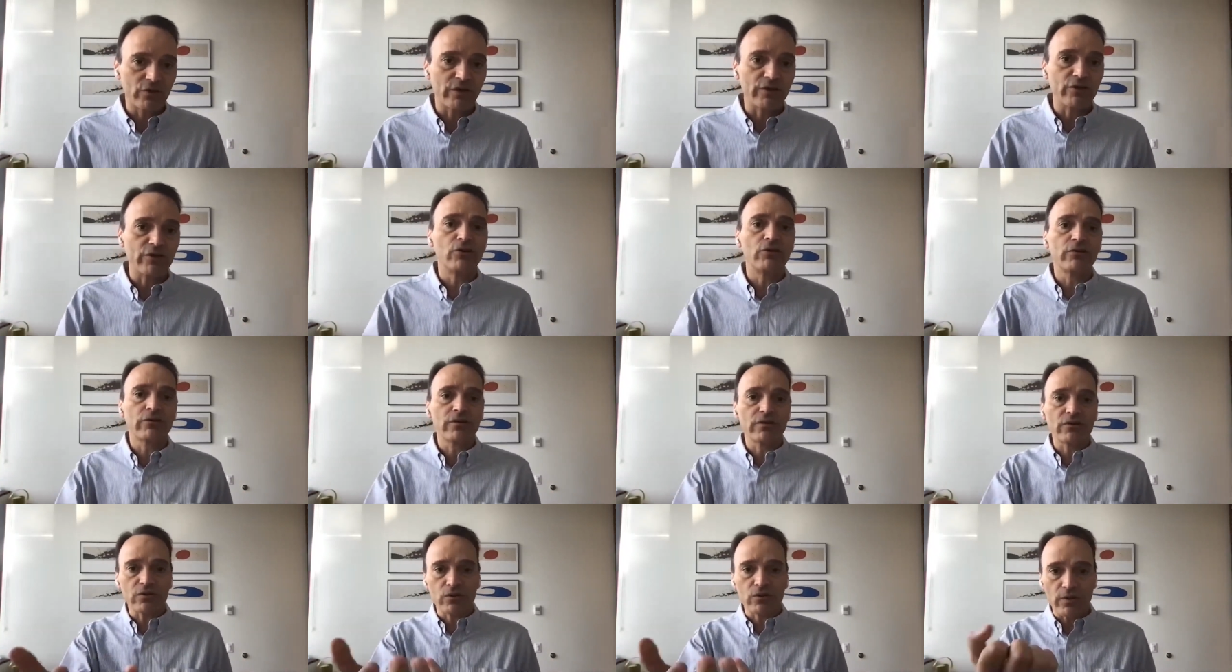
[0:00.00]
So, in
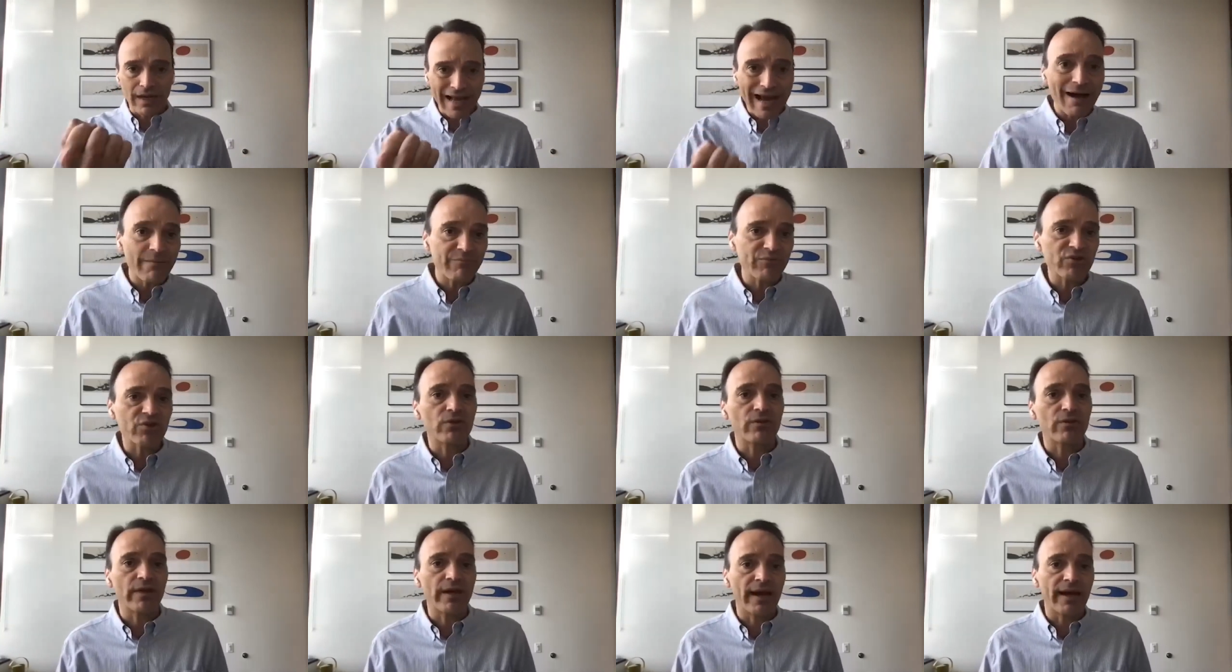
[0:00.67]
order to
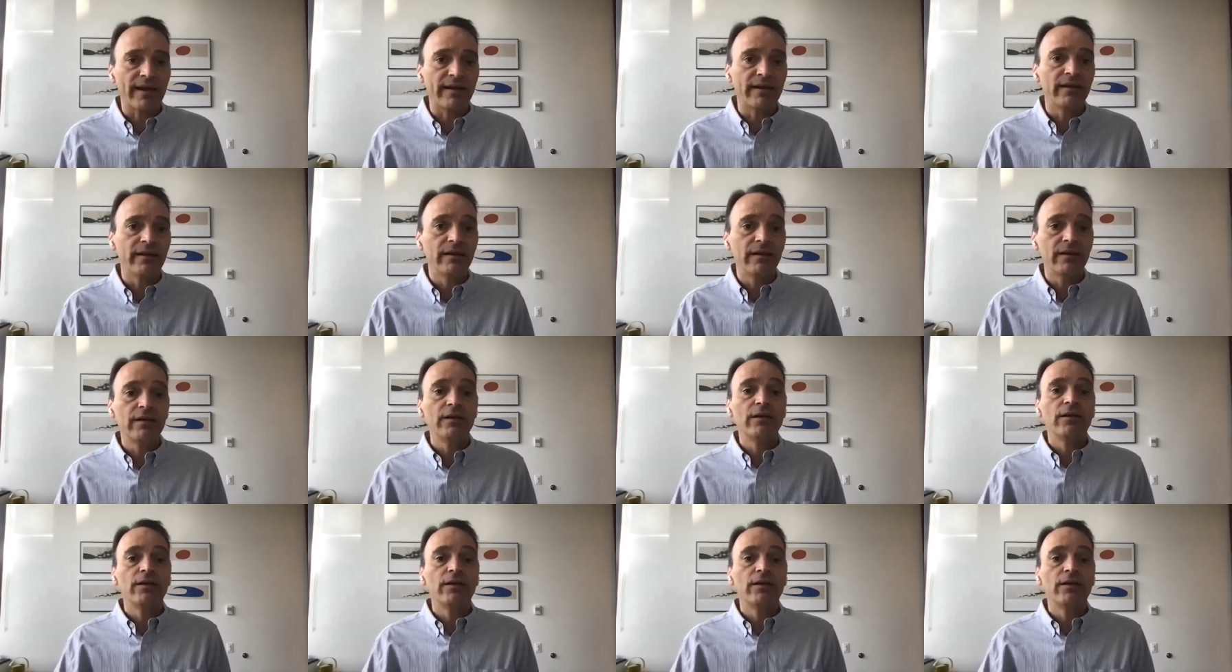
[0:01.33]
capture that,